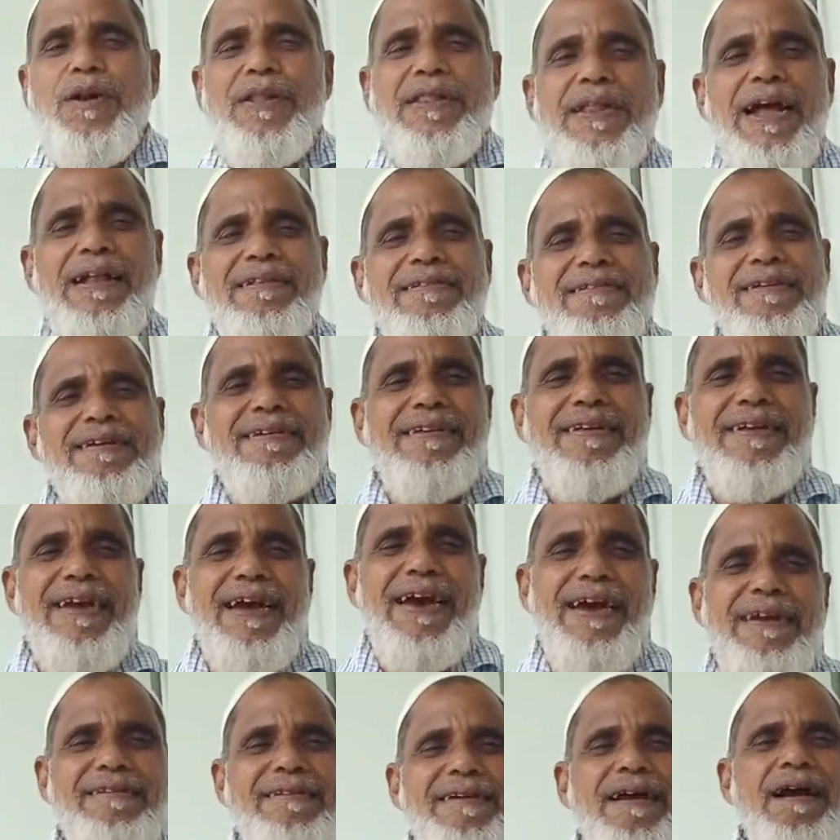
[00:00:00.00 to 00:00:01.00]
than 60
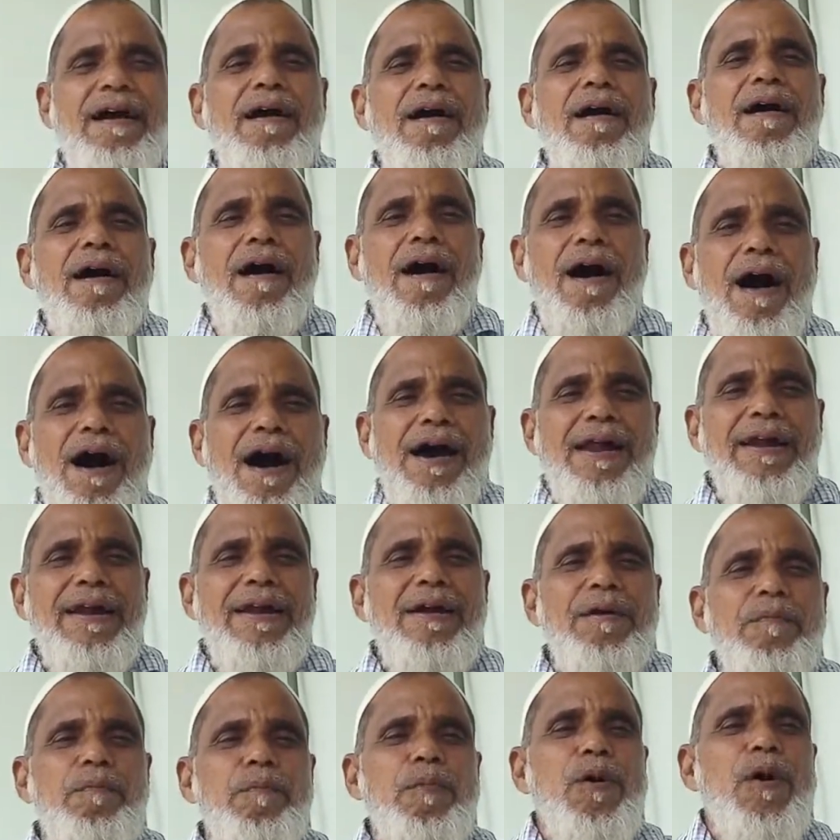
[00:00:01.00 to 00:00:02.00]
years are
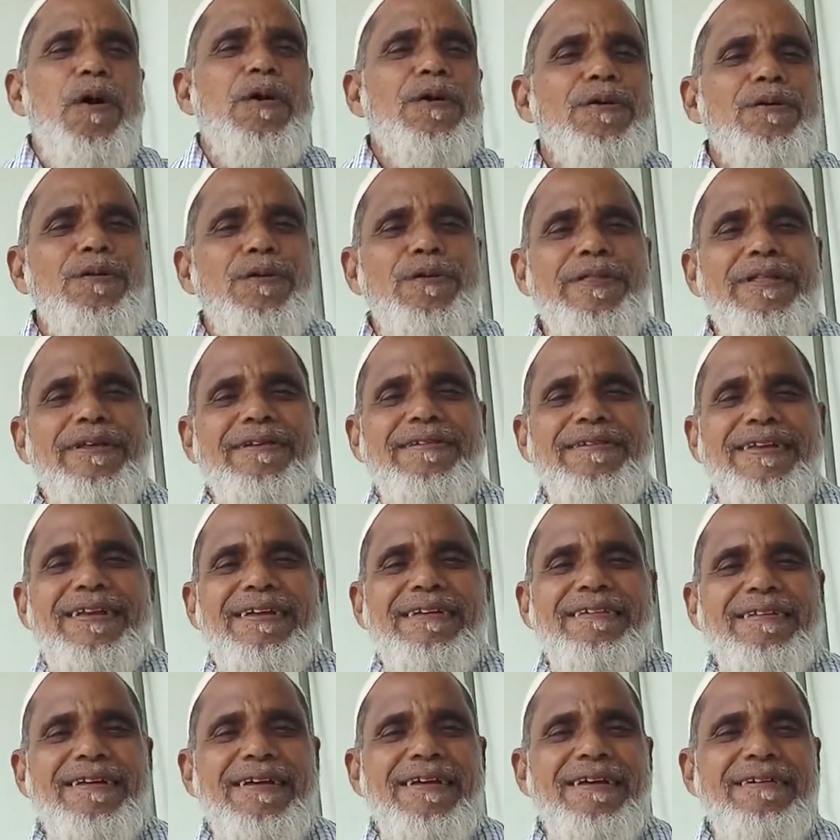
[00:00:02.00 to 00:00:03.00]
prone to this
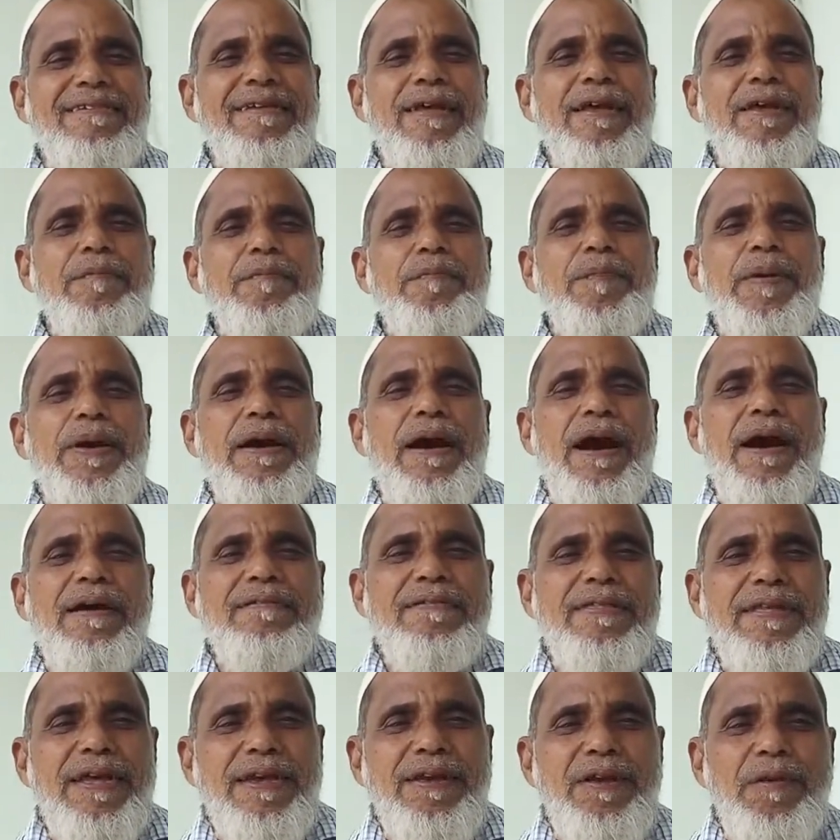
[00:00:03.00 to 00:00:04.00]
disease
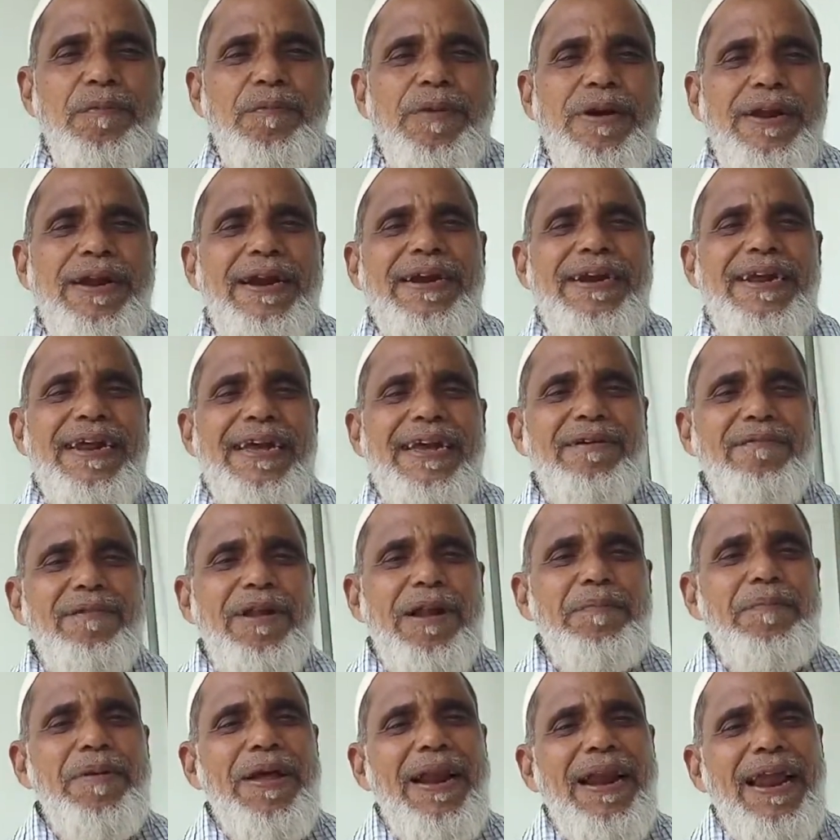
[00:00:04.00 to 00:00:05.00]
because the immunity
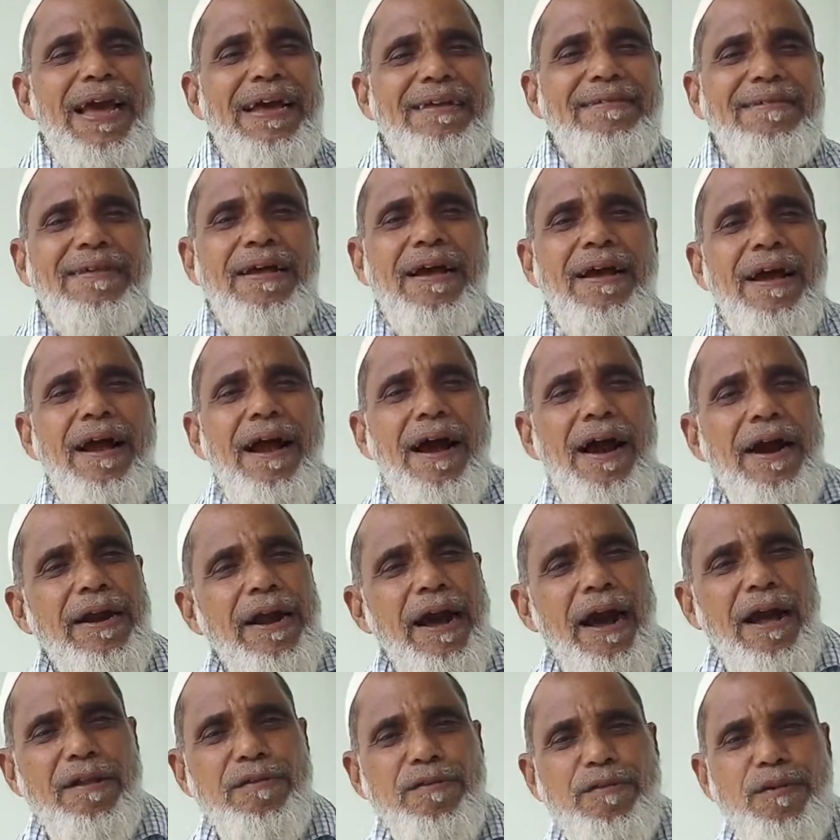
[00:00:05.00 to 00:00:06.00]
will be less, and
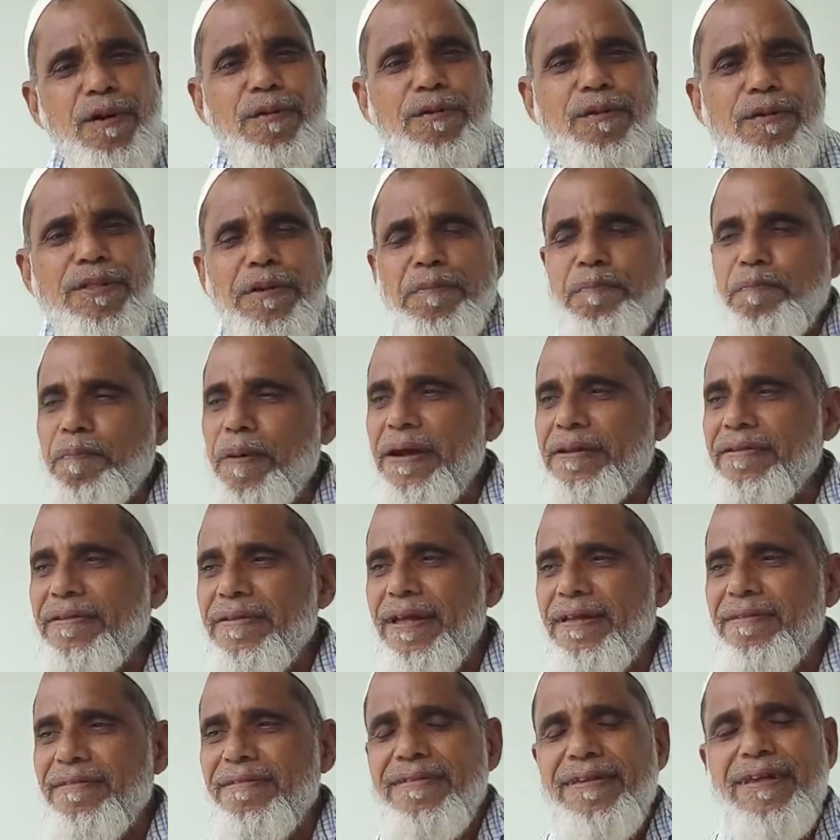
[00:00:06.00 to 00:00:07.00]
also to the
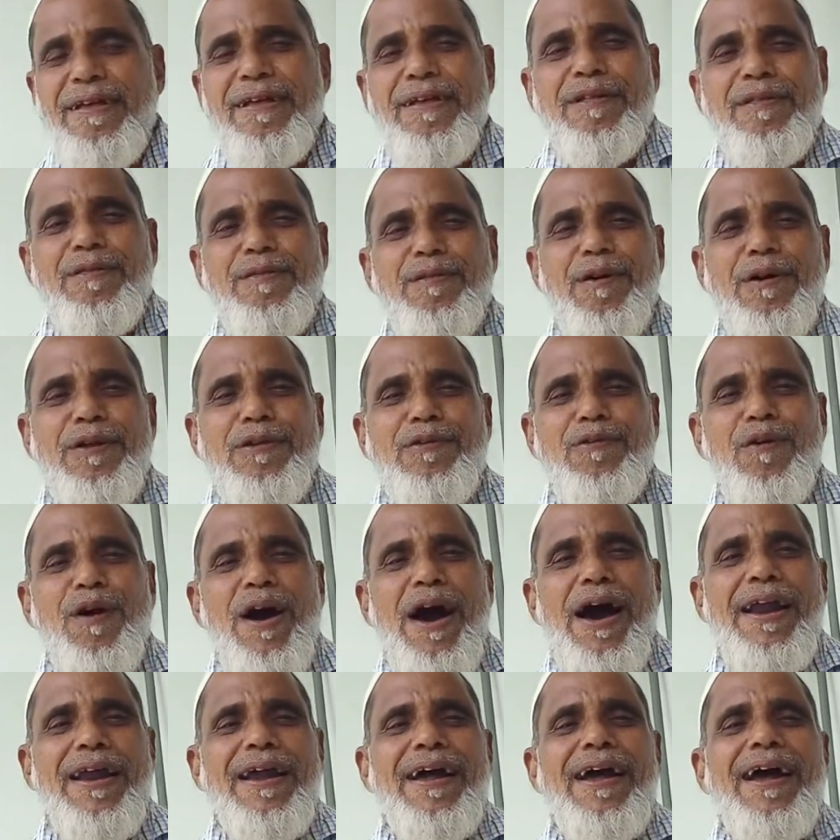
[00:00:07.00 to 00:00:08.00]
persons those who
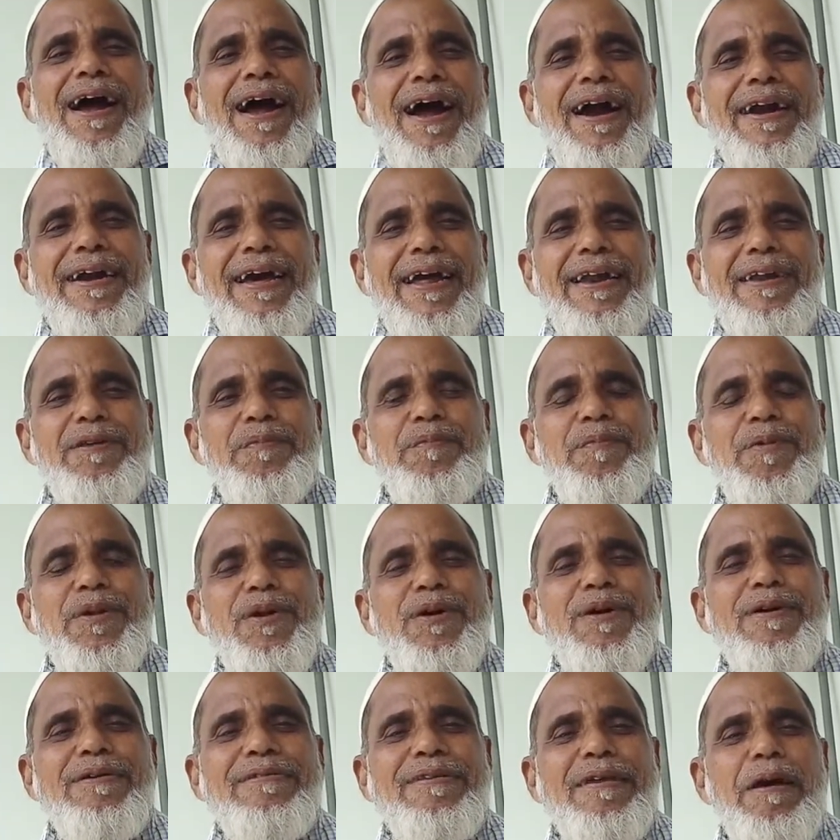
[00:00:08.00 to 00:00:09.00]
are under
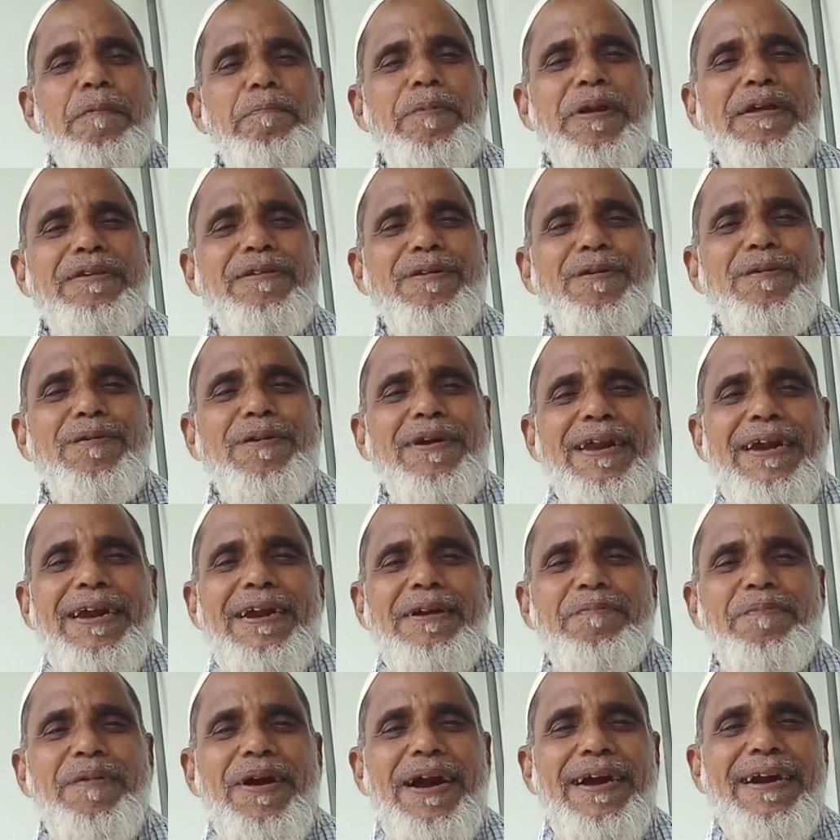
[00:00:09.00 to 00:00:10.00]
immunosuppressive
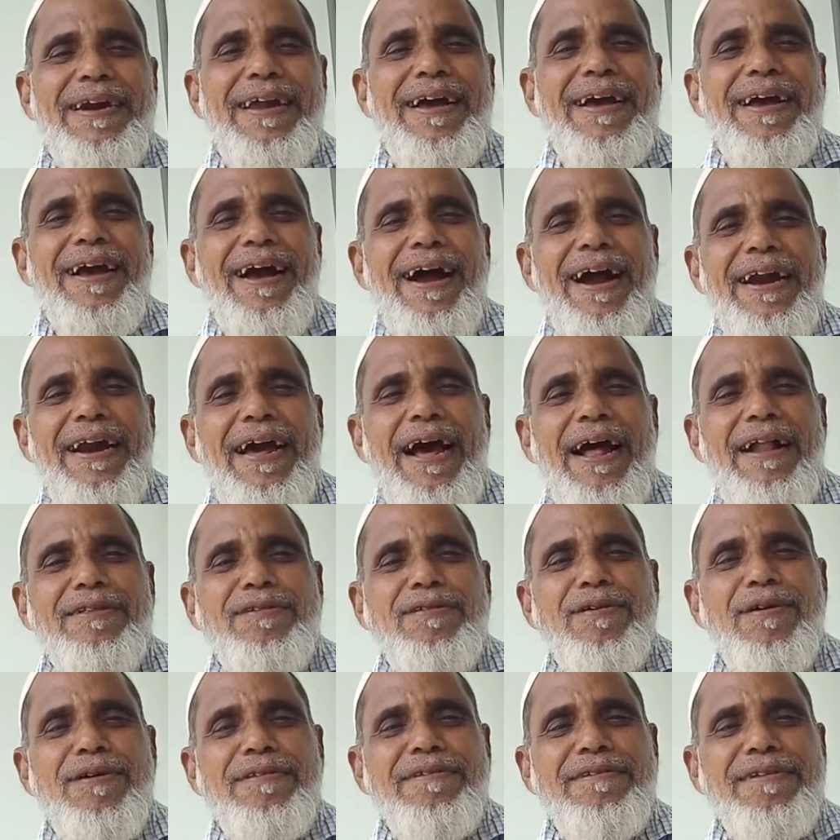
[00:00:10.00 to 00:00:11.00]
treatment, and
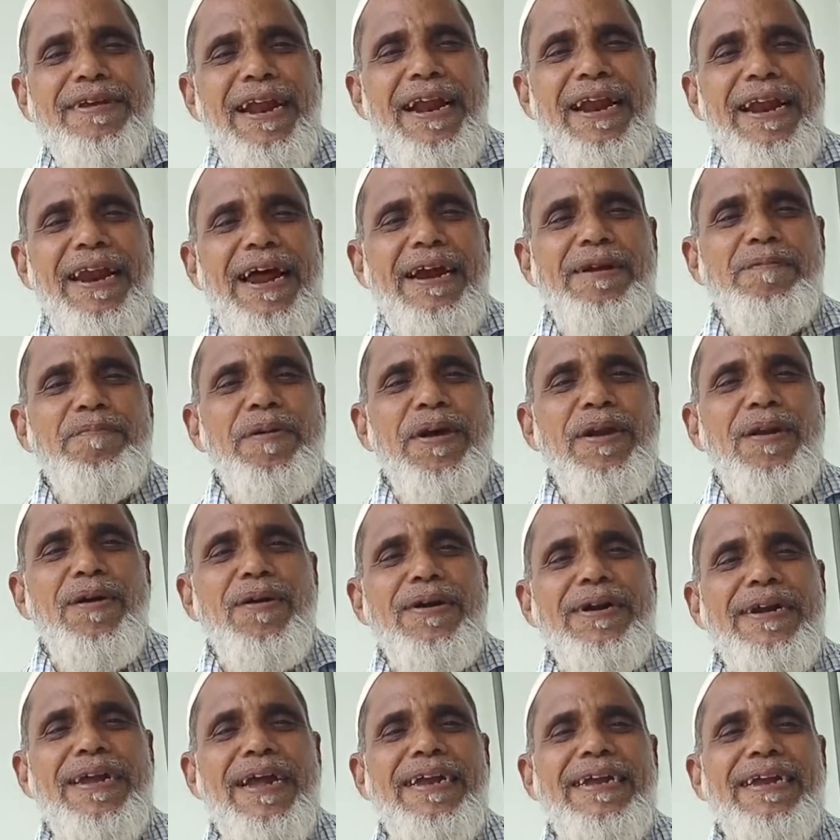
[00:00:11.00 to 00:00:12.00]
also children below
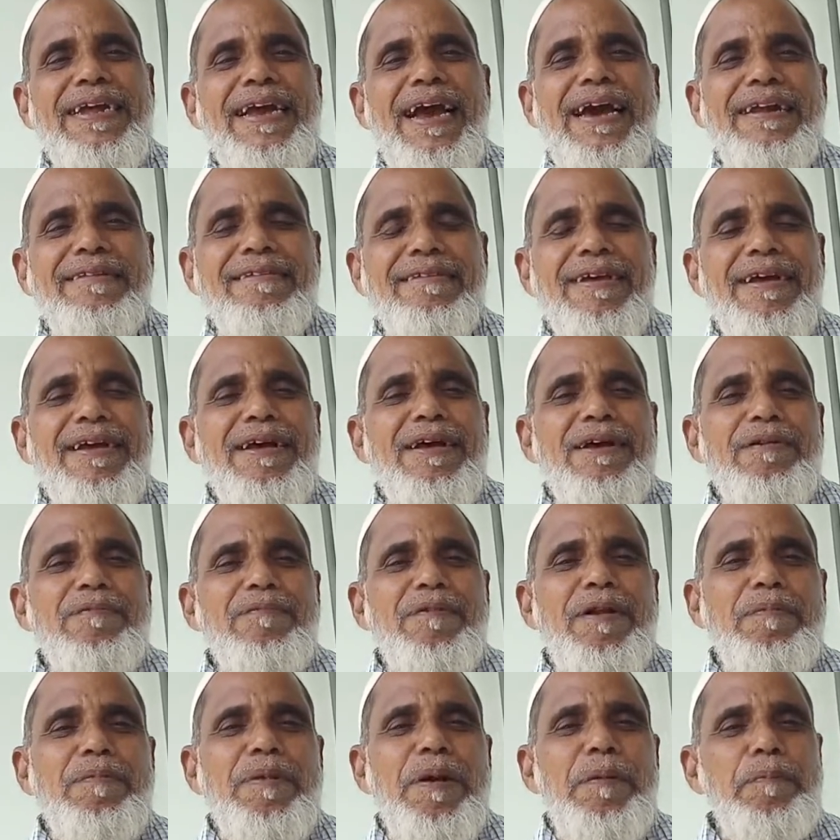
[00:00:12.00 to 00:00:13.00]
10 years
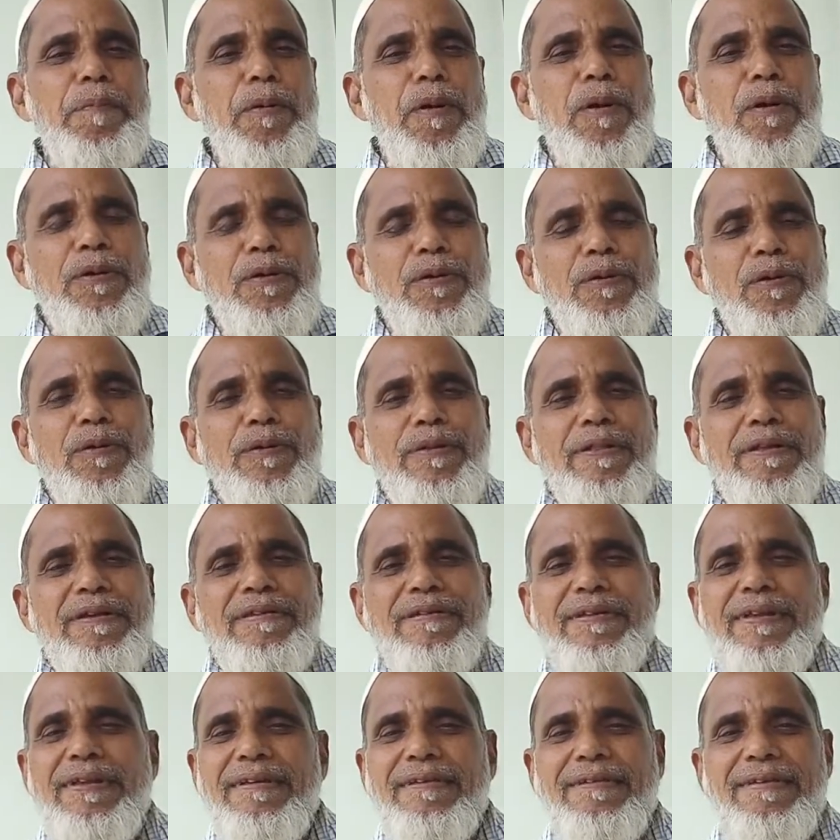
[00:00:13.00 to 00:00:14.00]
will be prone to this
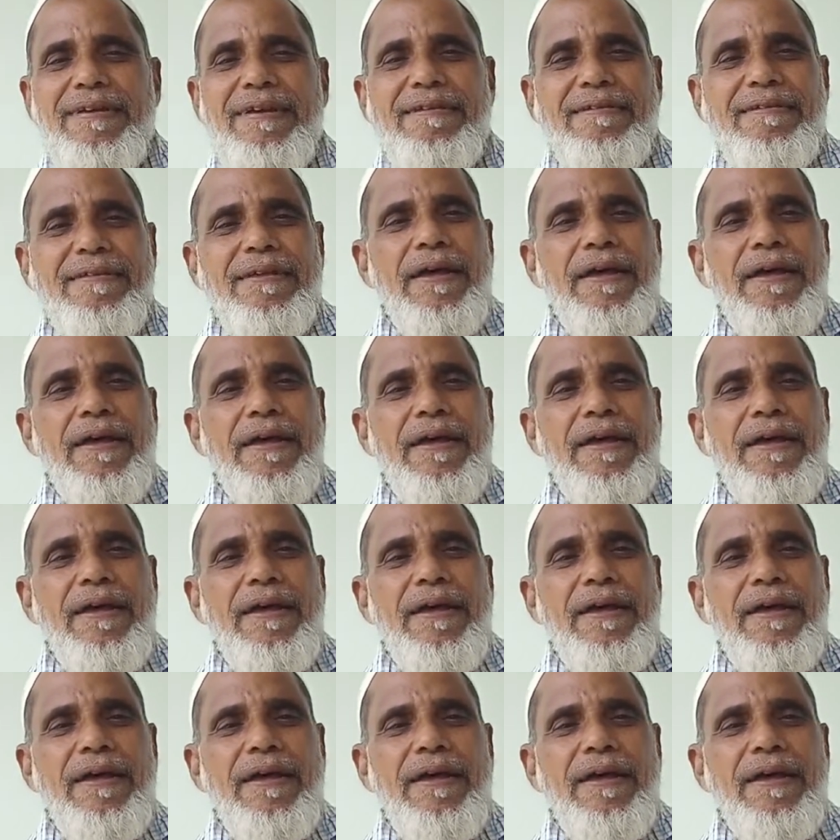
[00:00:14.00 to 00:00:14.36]
disease.